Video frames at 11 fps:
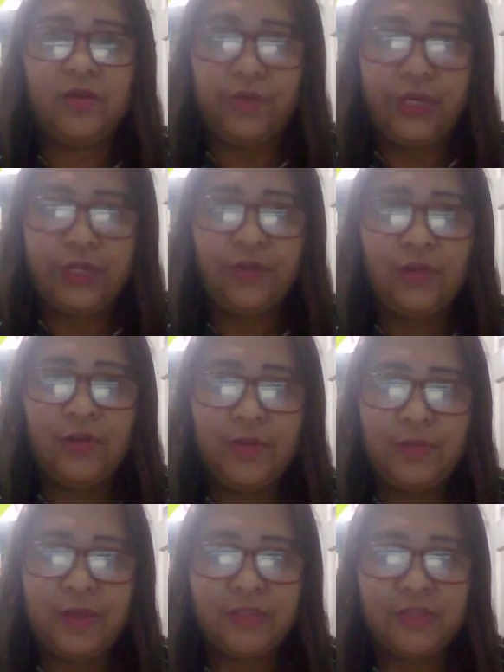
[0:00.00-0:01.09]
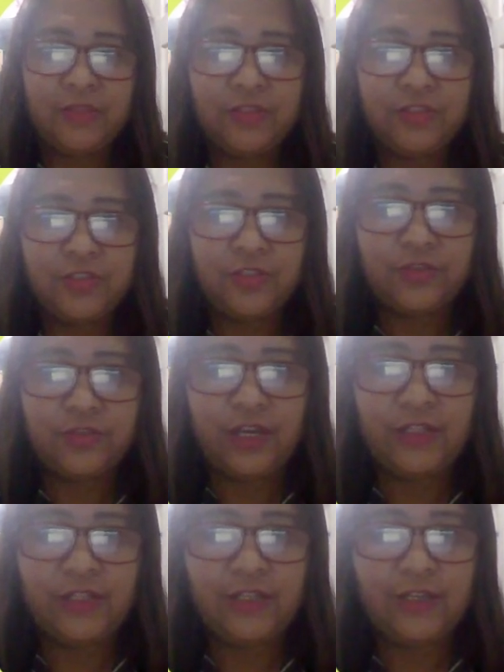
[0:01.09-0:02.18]
Curriculum and methods of
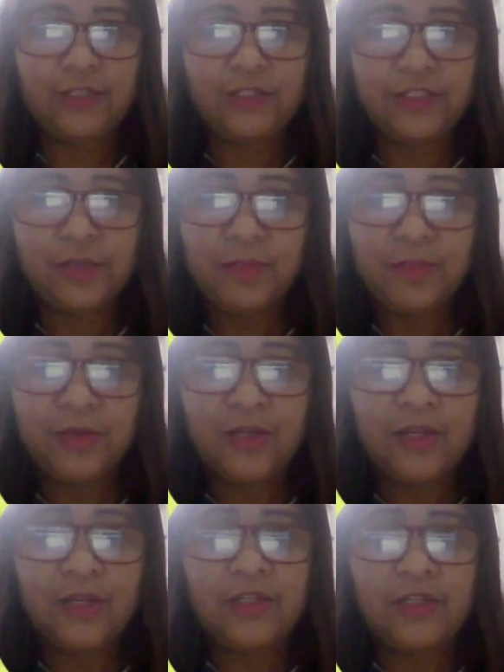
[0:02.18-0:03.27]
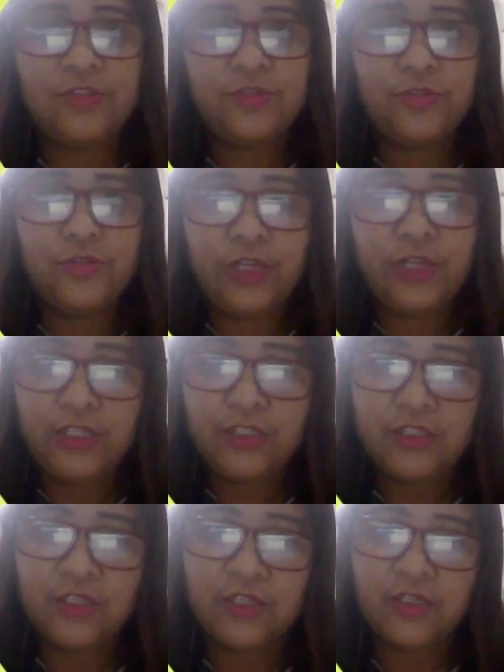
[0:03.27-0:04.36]
idealism.
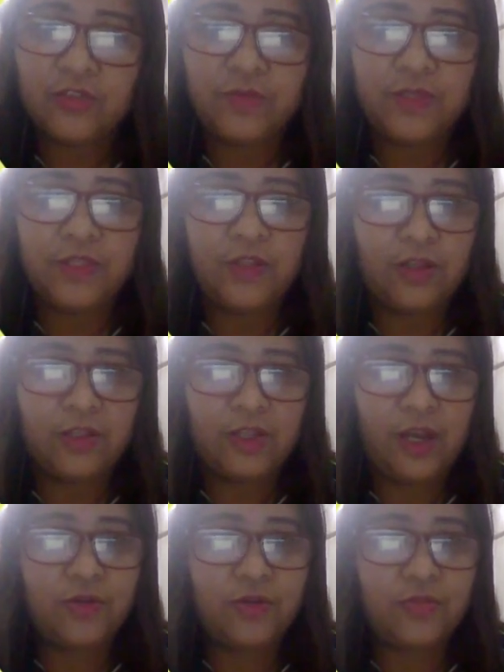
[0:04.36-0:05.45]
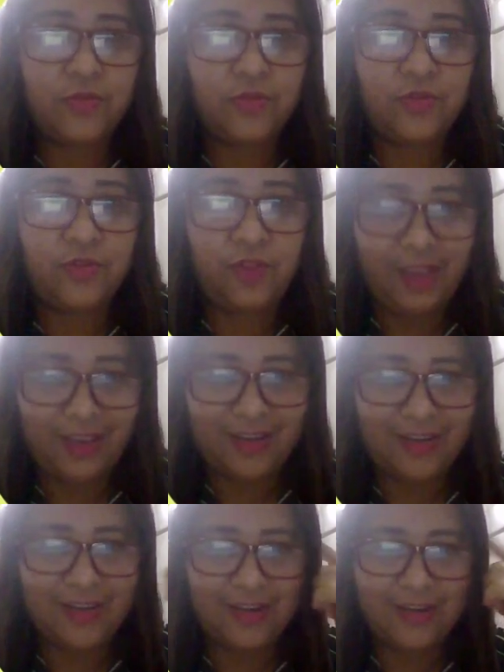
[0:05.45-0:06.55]
Student to be taught how to think.